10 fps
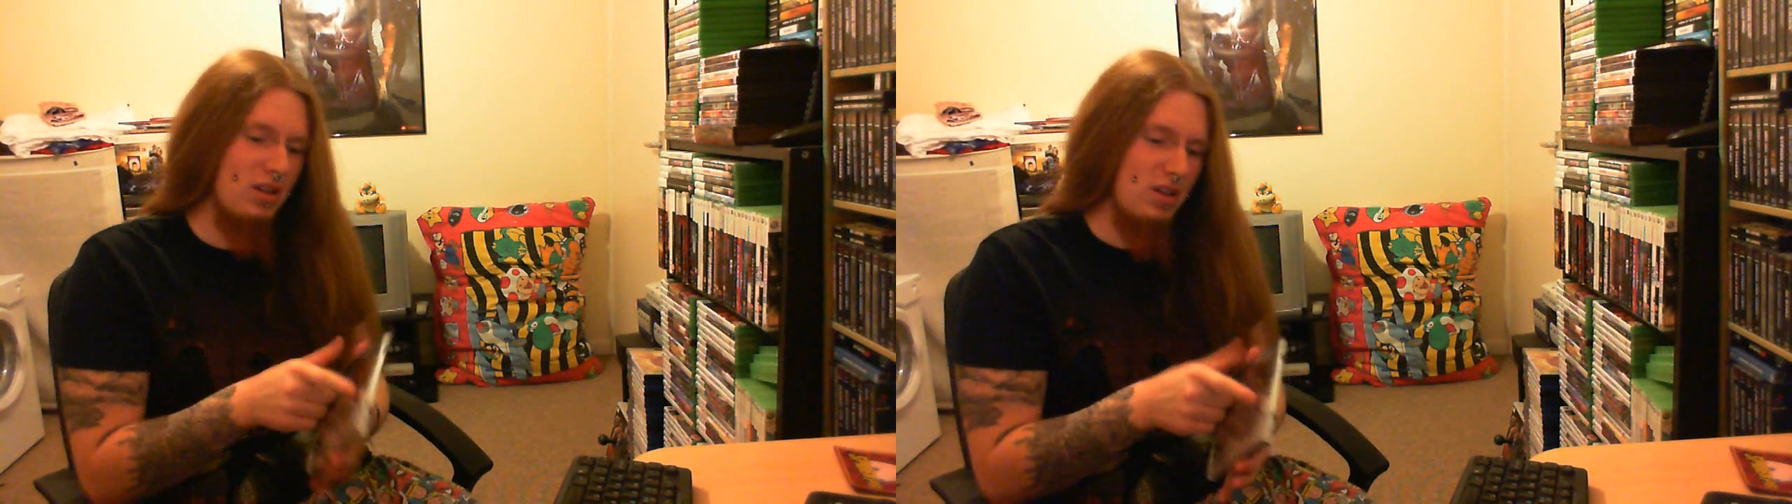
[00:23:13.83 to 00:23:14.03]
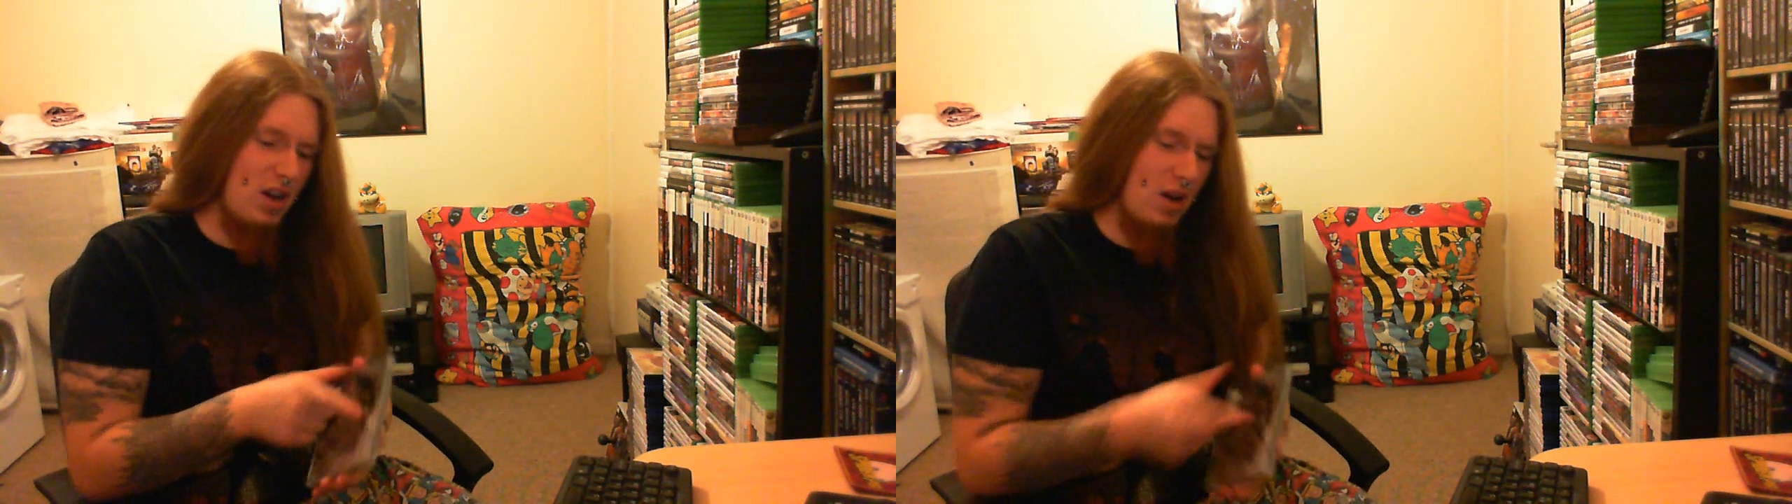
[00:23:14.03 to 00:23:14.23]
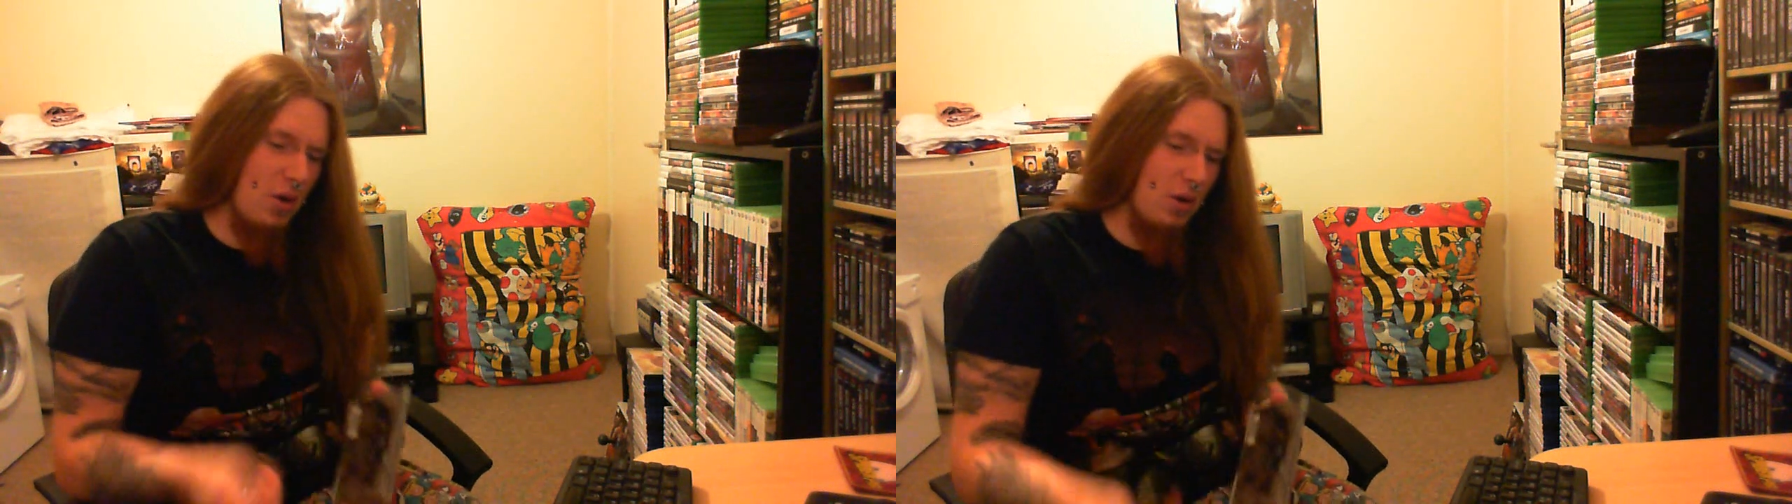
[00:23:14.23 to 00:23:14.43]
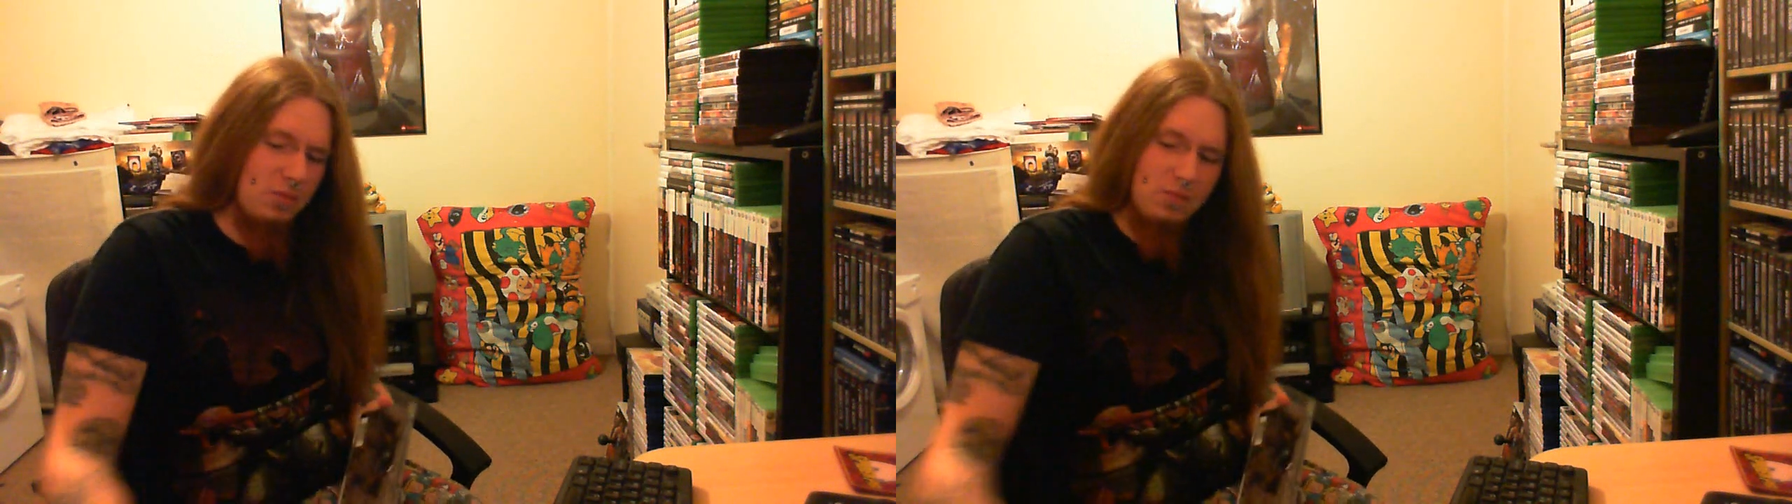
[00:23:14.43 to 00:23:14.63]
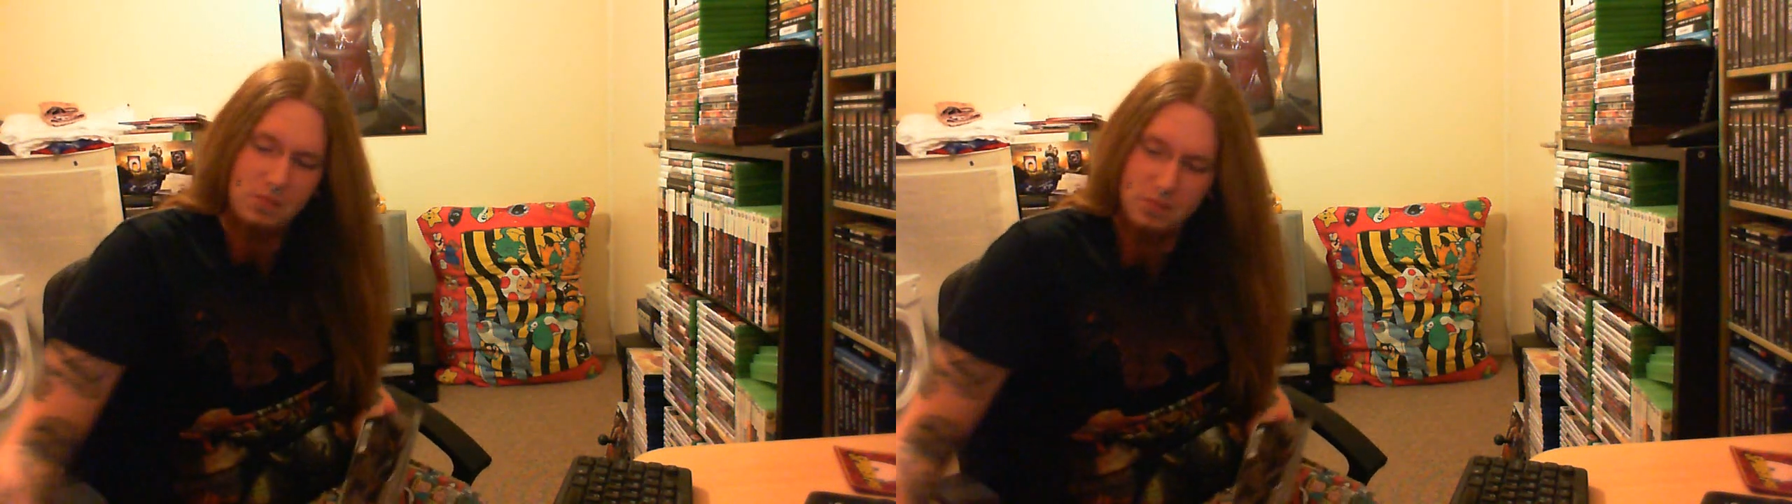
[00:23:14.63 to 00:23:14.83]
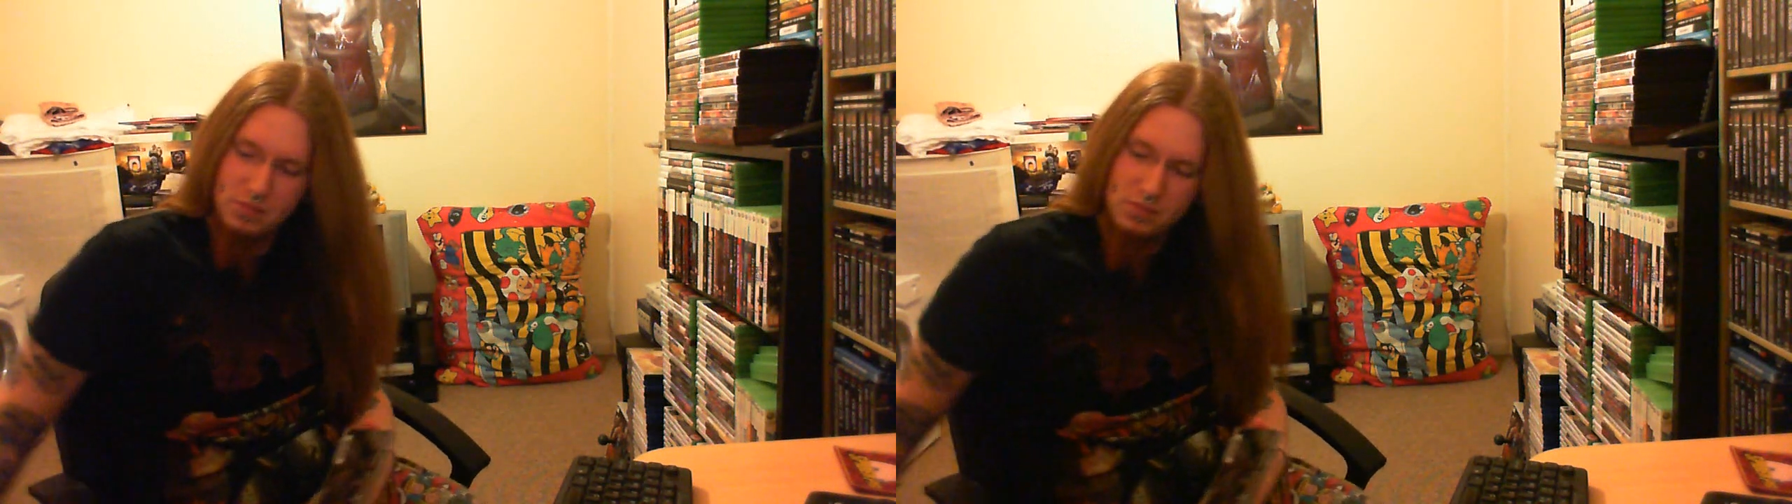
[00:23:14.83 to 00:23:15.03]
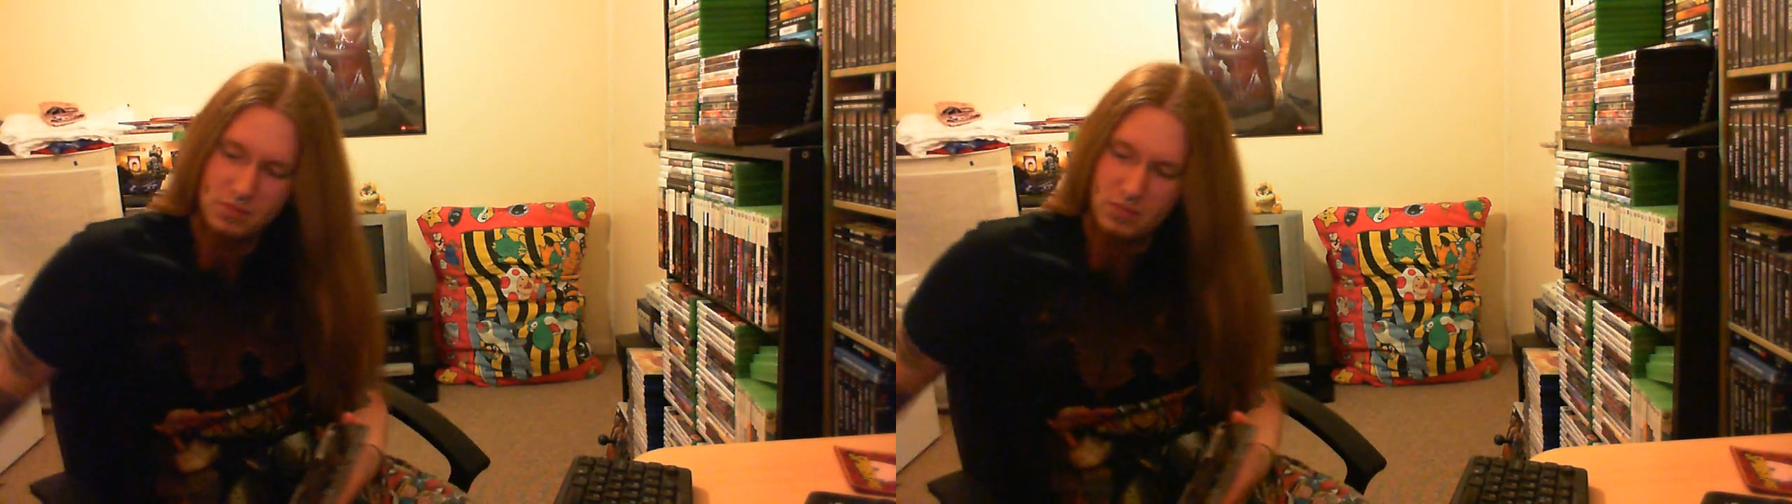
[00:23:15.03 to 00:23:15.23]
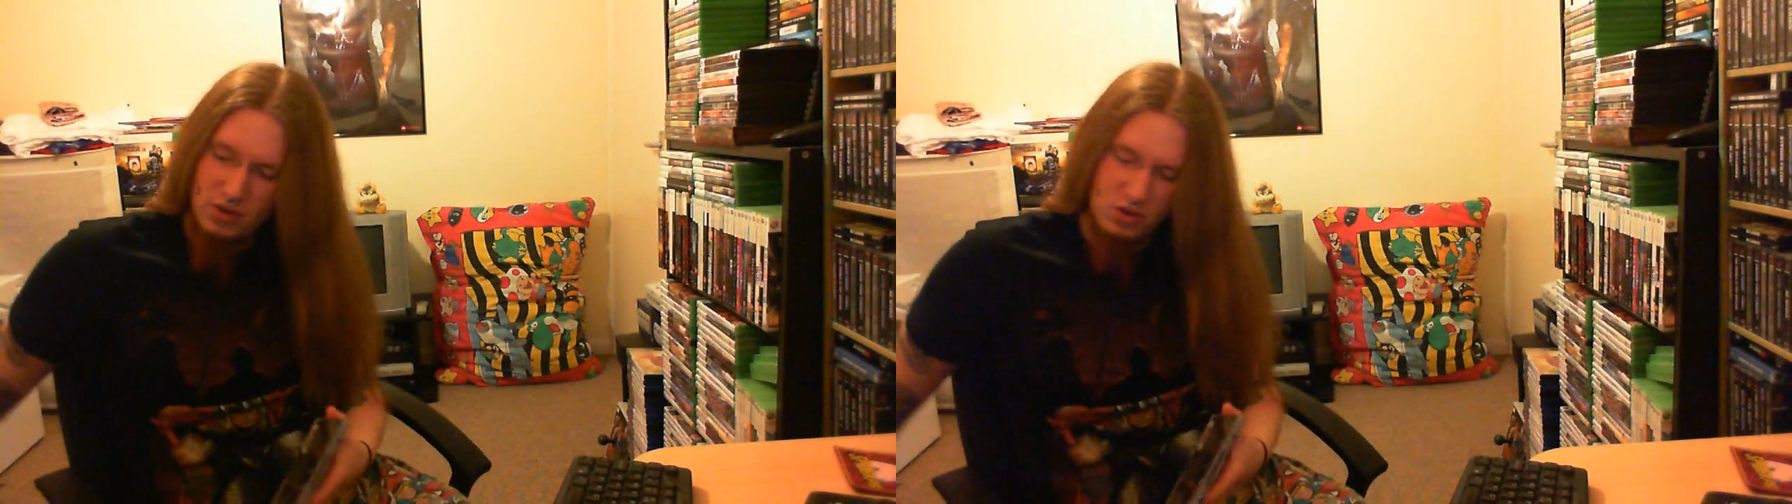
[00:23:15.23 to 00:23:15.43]
Ah well,
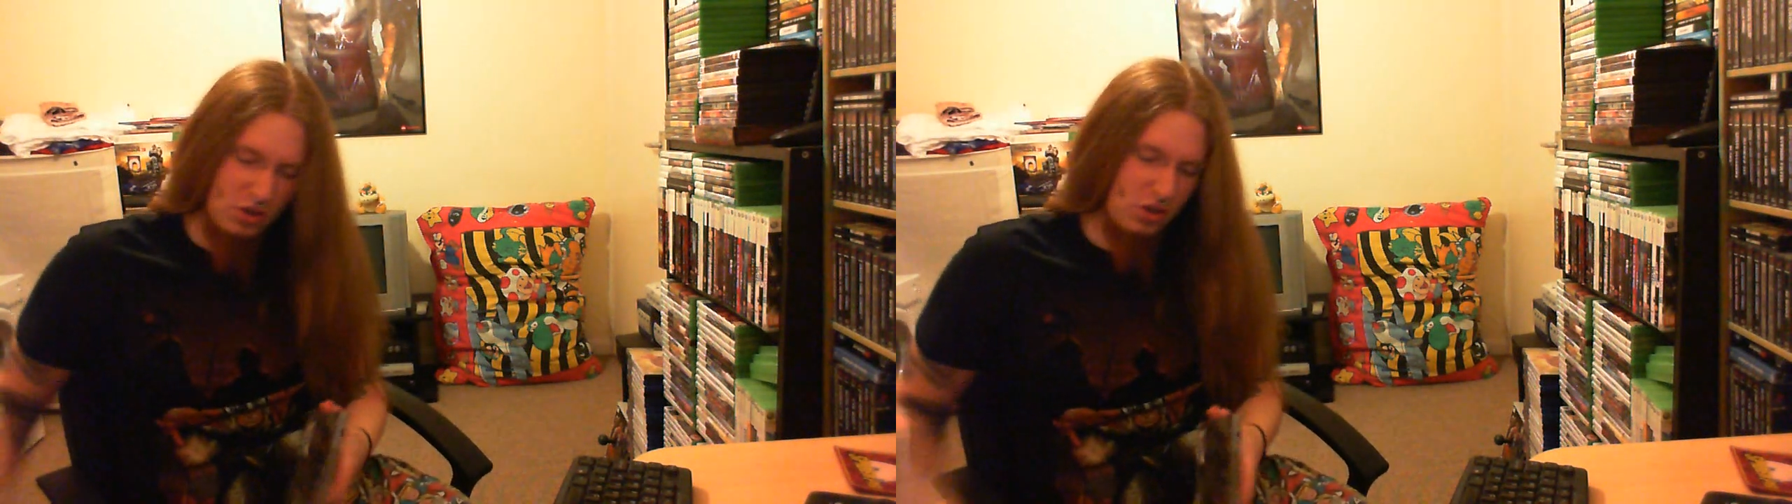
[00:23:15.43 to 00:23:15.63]
just